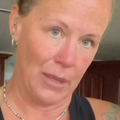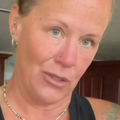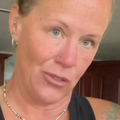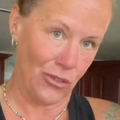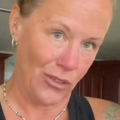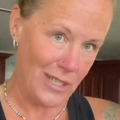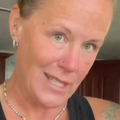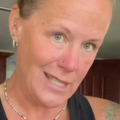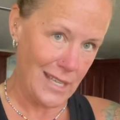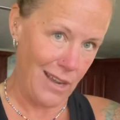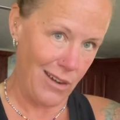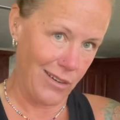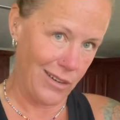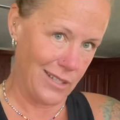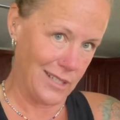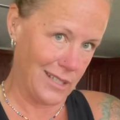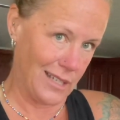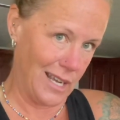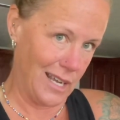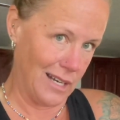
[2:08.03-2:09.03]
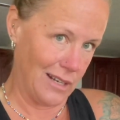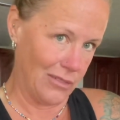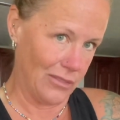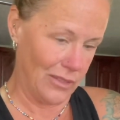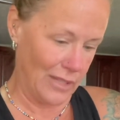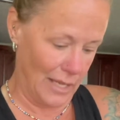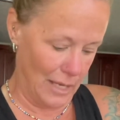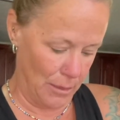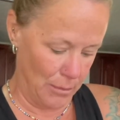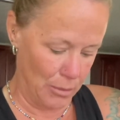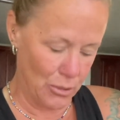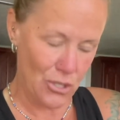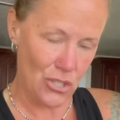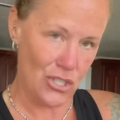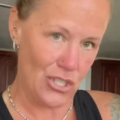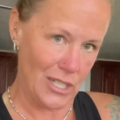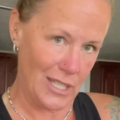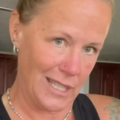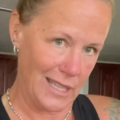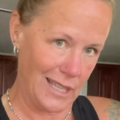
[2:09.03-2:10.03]
treats out because it kind of
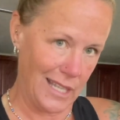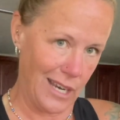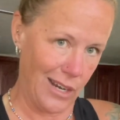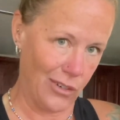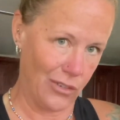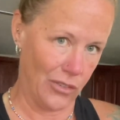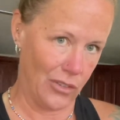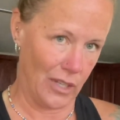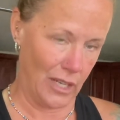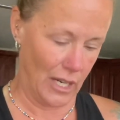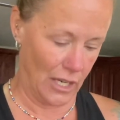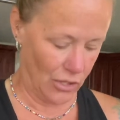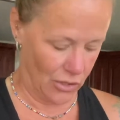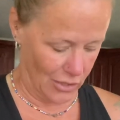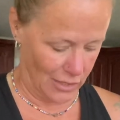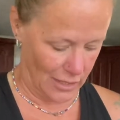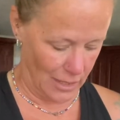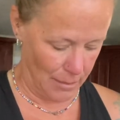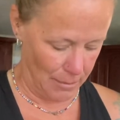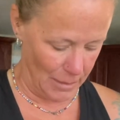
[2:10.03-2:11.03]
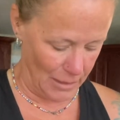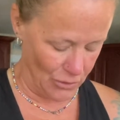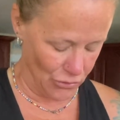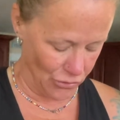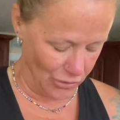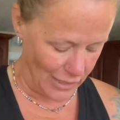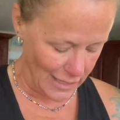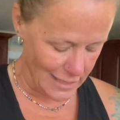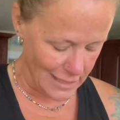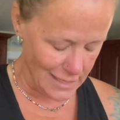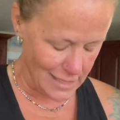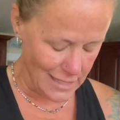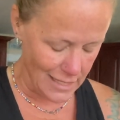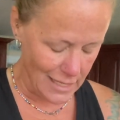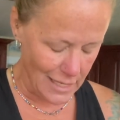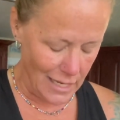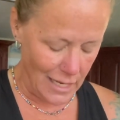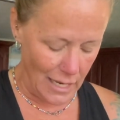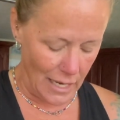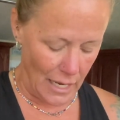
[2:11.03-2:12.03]
pushed in there, so then I couldn't get my treats.
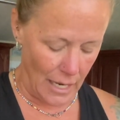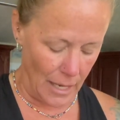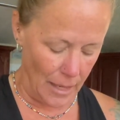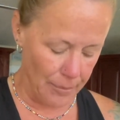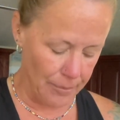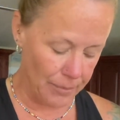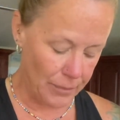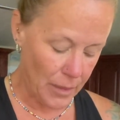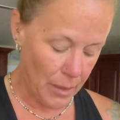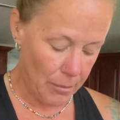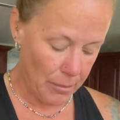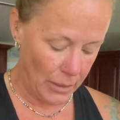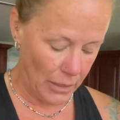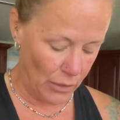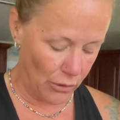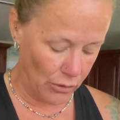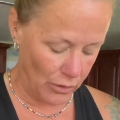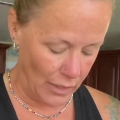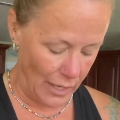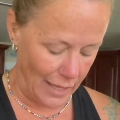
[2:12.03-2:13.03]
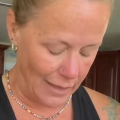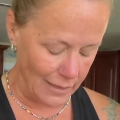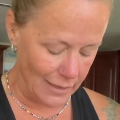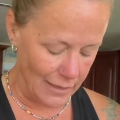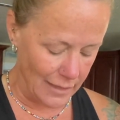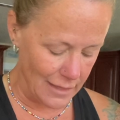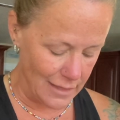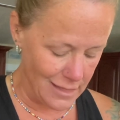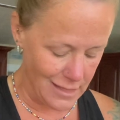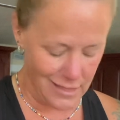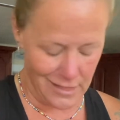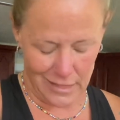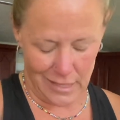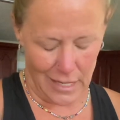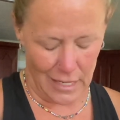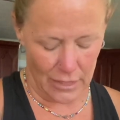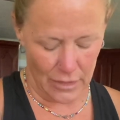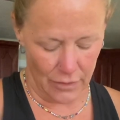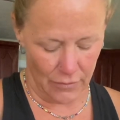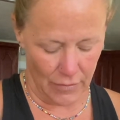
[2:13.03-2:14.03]
And this
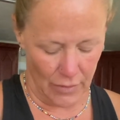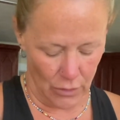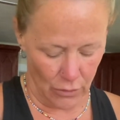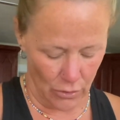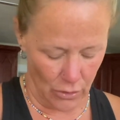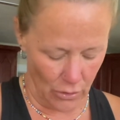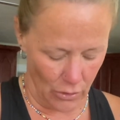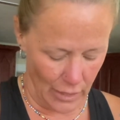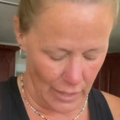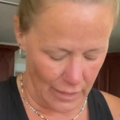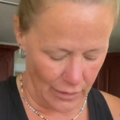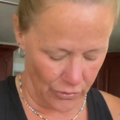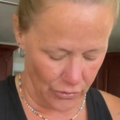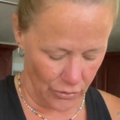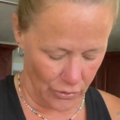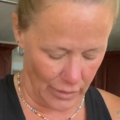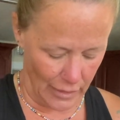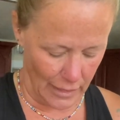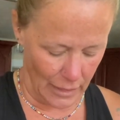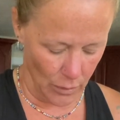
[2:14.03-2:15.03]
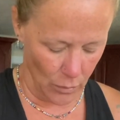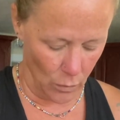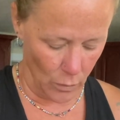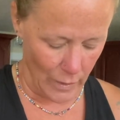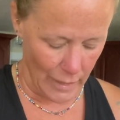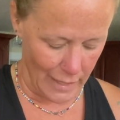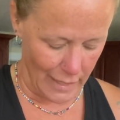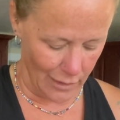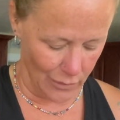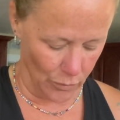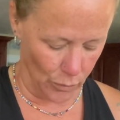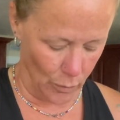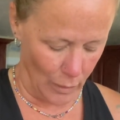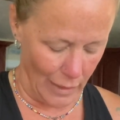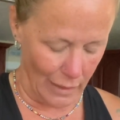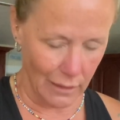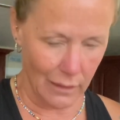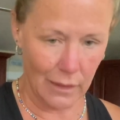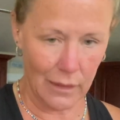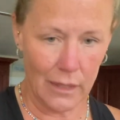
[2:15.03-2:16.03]
kind of the Velcro kind of started getting weak as
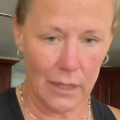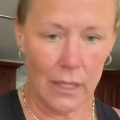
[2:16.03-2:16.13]
well.